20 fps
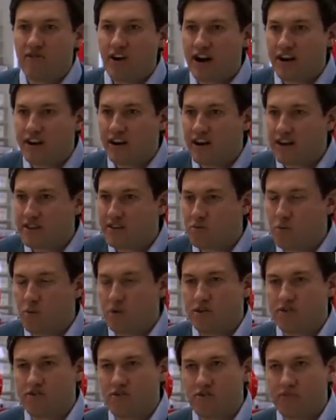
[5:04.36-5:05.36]
ride heights,
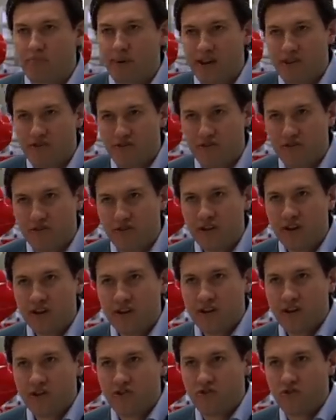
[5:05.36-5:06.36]
what the suspension
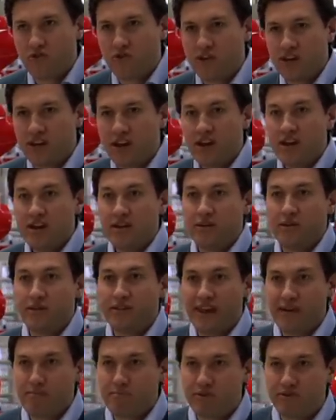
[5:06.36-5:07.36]
is doing, the
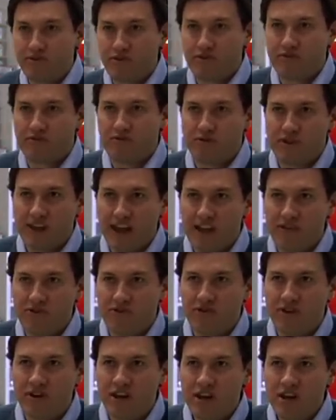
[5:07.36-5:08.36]
temperatures for the
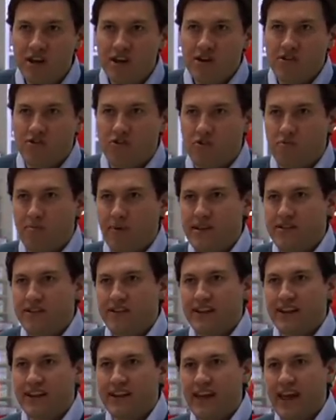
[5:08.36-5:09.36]
engine. So
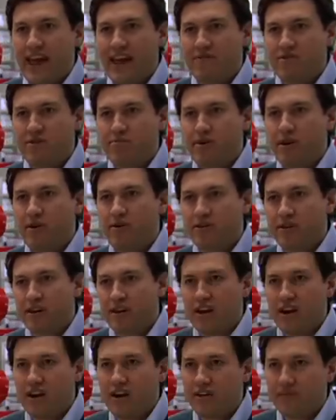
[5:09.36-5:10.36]
basically every part of the
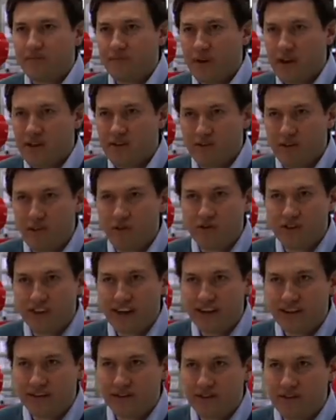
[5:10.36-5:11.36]
car is looked
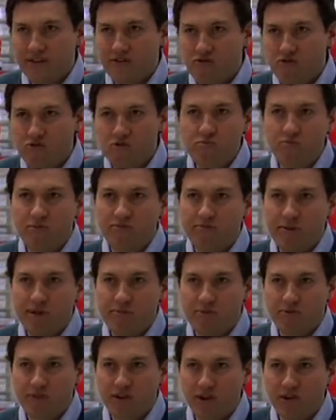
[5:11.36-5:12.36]
at, and there's a group of
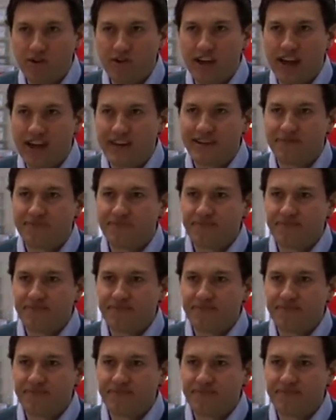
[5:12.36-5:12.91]
people that look at